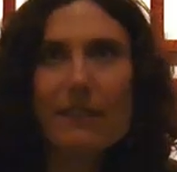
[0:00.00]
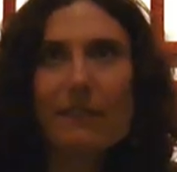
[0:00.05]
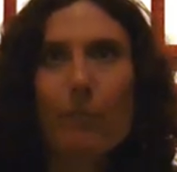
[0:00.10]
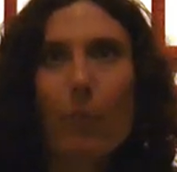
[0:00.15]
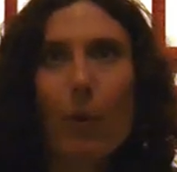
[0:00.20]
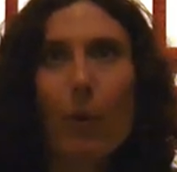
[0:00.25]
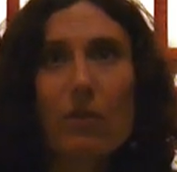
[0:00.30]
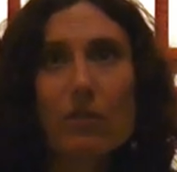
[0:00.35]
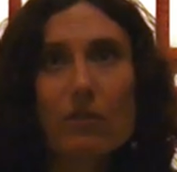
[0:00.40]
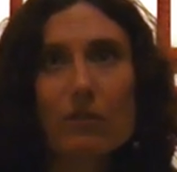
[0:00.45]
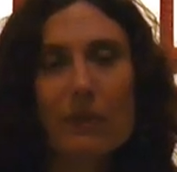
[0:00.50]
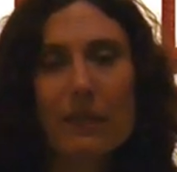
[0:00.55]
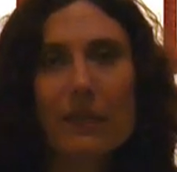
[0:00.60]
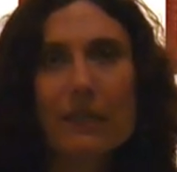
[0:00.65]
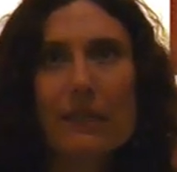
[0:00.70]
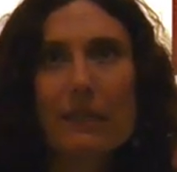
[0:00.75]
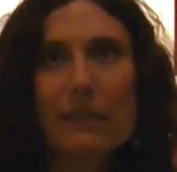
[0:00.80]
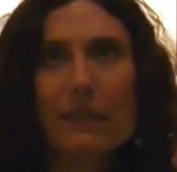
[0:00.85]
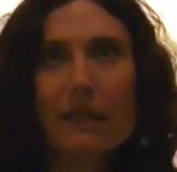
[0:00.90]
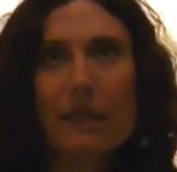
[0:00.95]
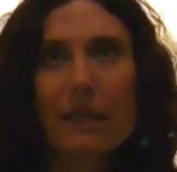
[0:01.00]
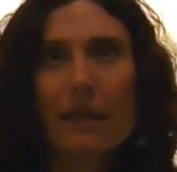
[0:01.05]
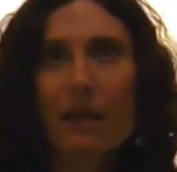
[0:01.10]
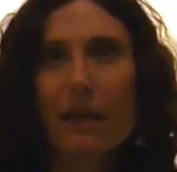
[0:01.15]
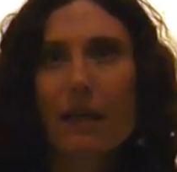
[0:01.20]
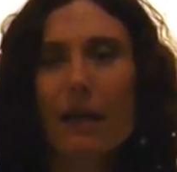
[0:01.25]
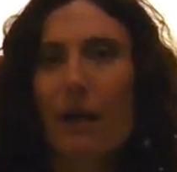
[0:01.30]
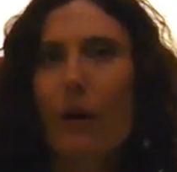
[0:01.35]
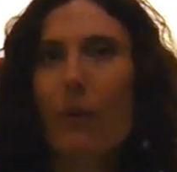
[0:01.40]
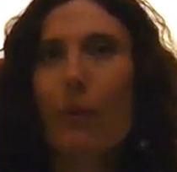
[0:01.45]
portraits,
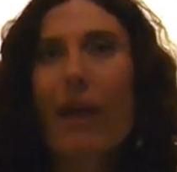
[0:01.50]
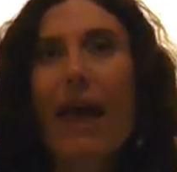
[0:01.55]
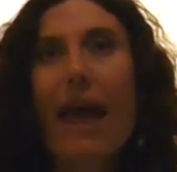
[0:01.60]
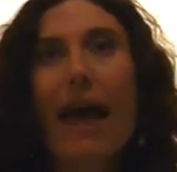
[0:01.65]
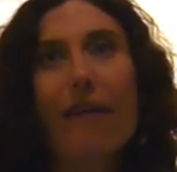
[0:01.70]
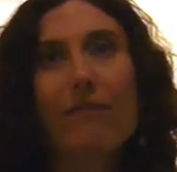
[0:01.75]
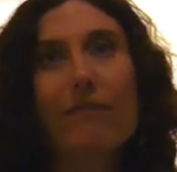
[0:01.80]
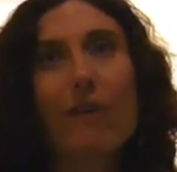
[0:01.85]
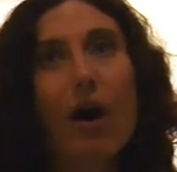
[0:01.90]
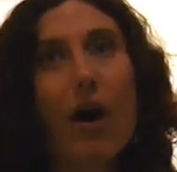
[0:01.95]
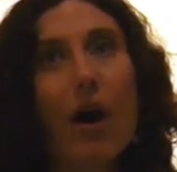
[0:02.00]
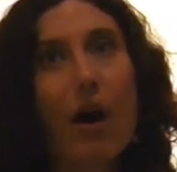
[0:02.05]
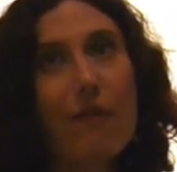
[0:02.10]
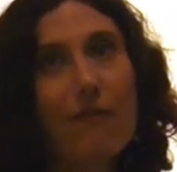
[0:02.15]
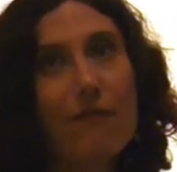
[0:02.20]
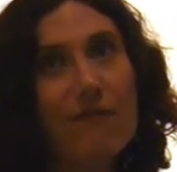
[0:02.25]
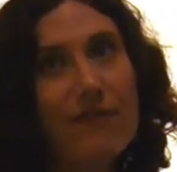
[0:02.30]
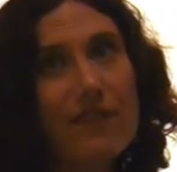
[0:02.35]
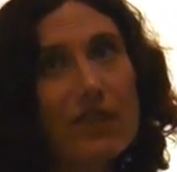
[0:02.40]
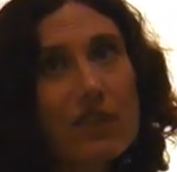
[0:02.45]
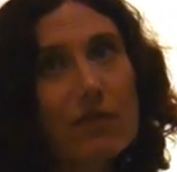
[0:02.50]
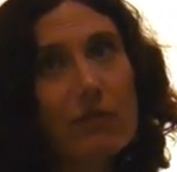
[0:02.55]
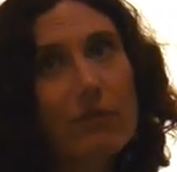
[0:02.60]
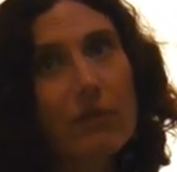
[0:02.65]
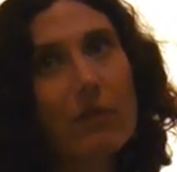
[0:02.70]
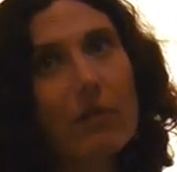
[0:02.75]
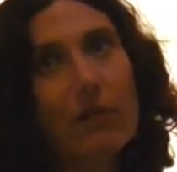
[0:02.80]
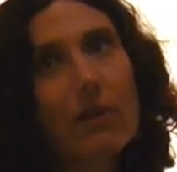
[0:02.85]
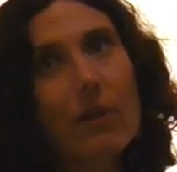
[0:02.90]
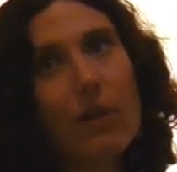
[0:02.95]
we have a
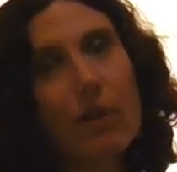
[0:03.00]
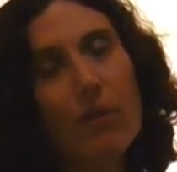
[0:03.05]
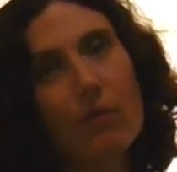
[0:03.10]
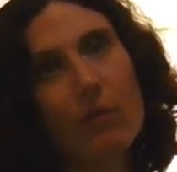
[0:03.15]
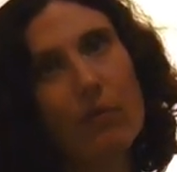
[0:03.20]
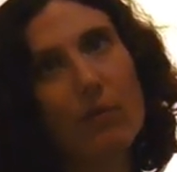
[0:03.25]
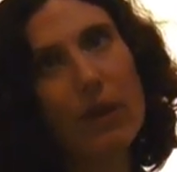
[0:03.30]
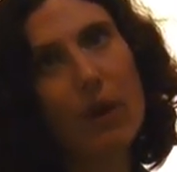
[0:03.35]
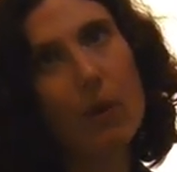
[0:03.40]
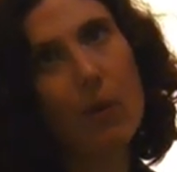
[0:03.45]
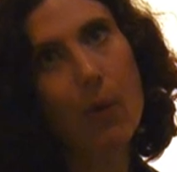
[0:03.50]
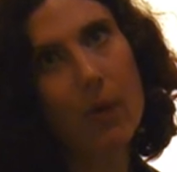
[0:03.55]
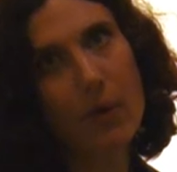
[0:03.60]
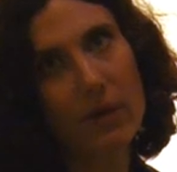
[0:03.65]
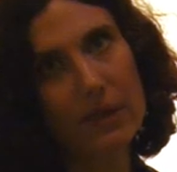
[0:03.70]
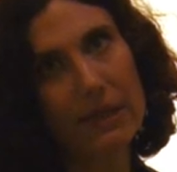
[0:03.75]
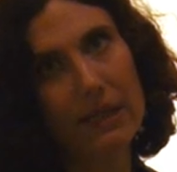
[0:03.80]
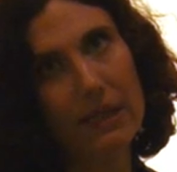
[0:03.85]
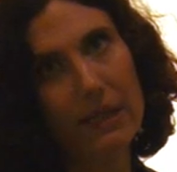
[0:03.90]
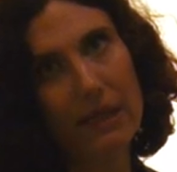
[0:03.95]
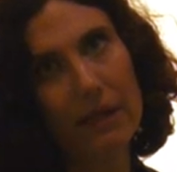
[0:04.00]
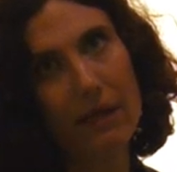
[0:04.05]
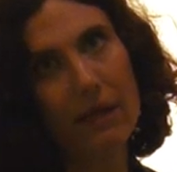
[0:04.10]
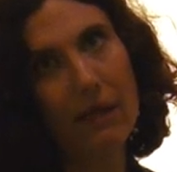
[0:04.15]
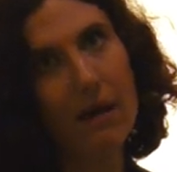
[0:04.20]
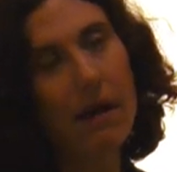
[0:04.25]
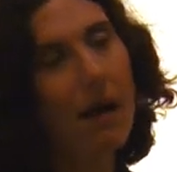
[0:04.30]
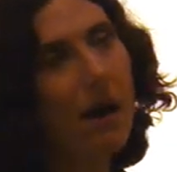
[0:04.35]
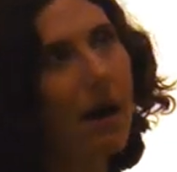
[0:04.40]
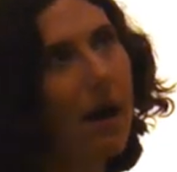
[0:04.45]
visual recording
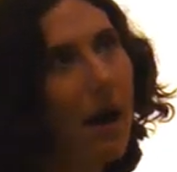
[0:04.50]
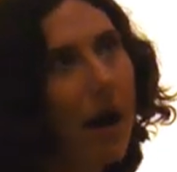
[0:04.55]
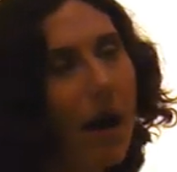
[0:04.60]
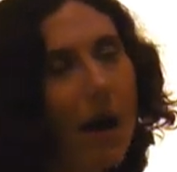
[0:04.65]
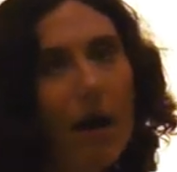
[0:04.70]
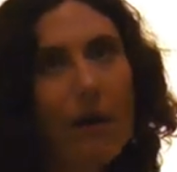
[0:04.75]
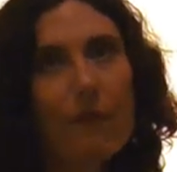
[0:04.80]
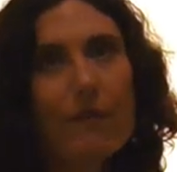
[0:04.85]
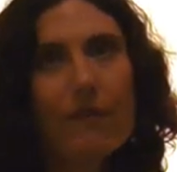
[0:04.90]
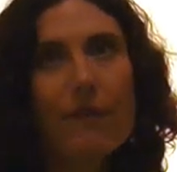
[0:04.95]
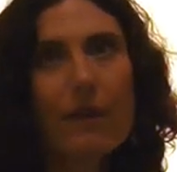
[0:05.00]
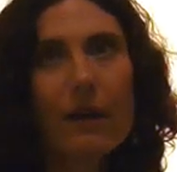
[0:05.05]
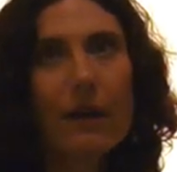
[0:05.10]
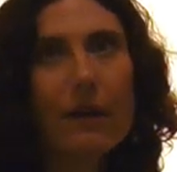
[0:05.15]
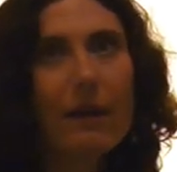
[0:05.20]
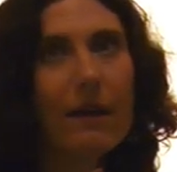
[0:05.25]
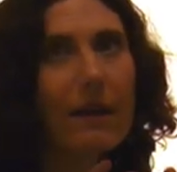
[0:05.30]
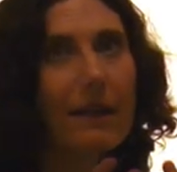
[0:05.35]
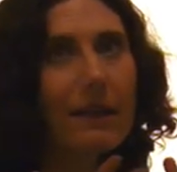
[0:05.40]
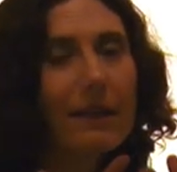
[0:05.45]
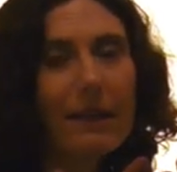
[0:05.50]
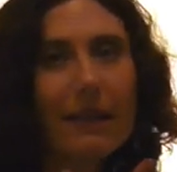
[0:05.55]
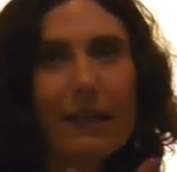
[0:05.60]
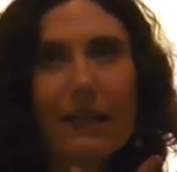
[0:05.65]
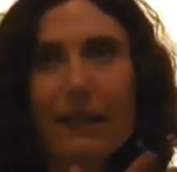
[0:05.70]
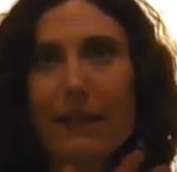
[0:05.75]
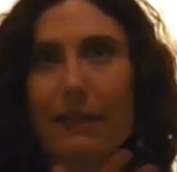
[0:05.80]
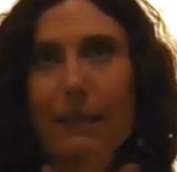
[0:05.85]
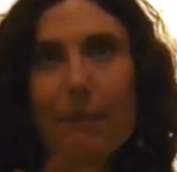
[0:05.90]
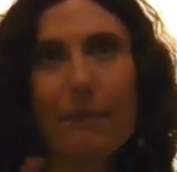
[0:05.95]
of
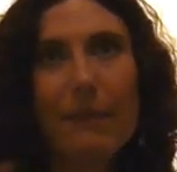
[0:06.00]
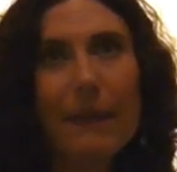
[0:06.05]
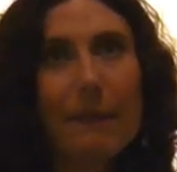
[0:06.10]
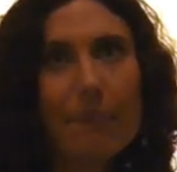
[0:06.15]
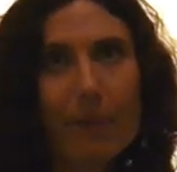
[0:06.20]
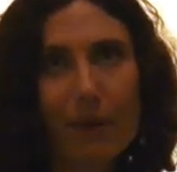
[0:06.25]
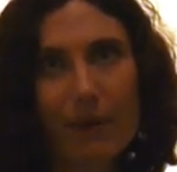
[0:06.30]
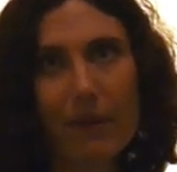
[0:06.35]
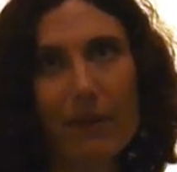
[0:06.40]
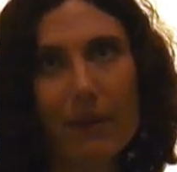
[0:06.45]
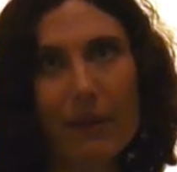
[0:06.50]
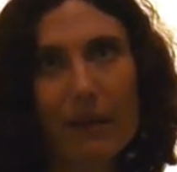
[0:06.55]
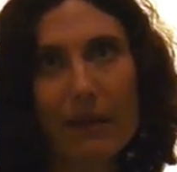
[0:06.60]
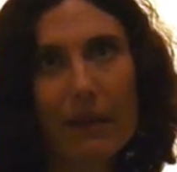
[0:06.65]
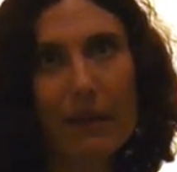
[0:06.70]
the people,